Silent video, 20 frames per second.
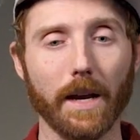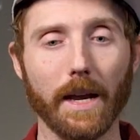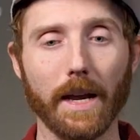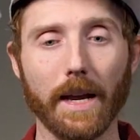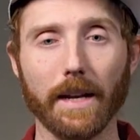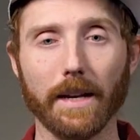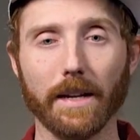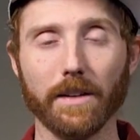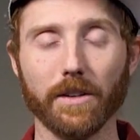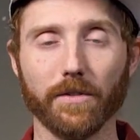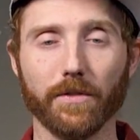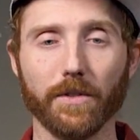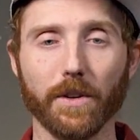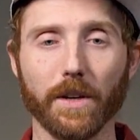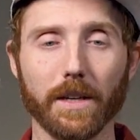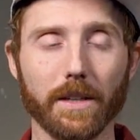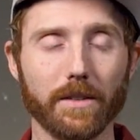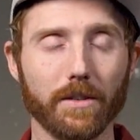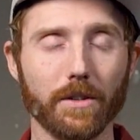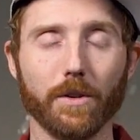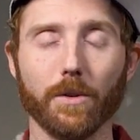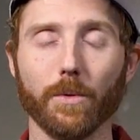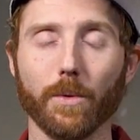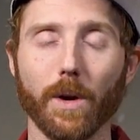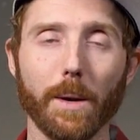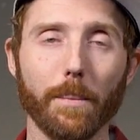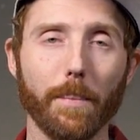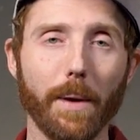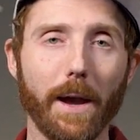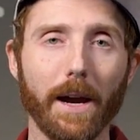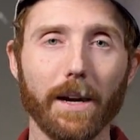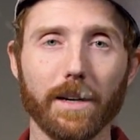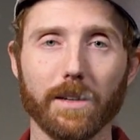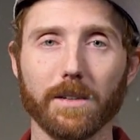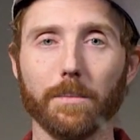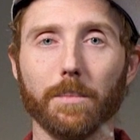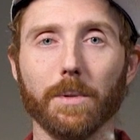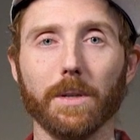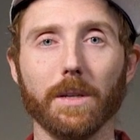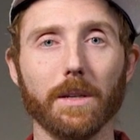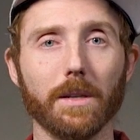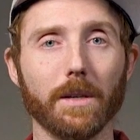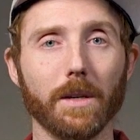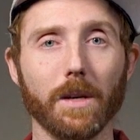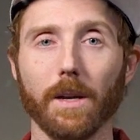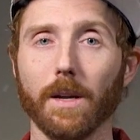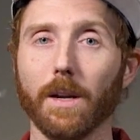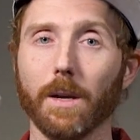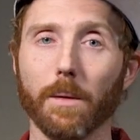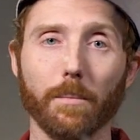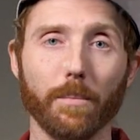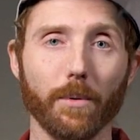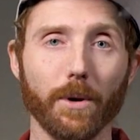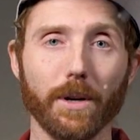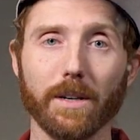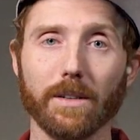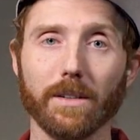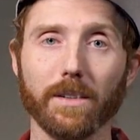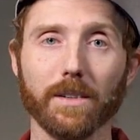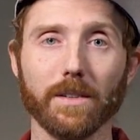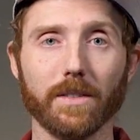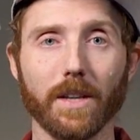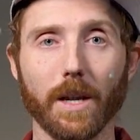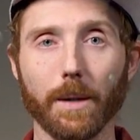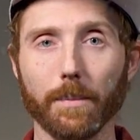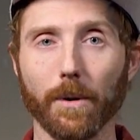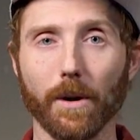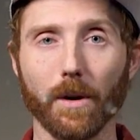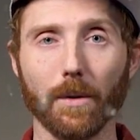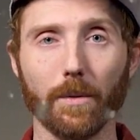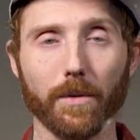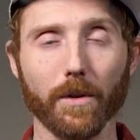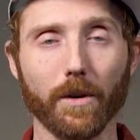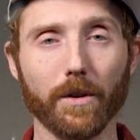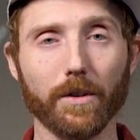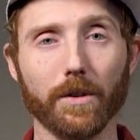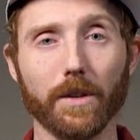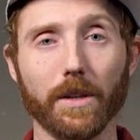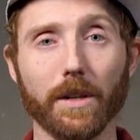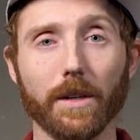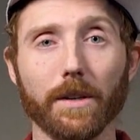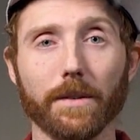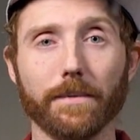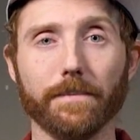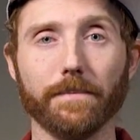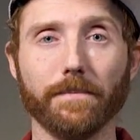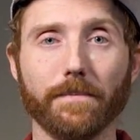and I just feel like it's a great pack to be bringing to the skate park with all your gear.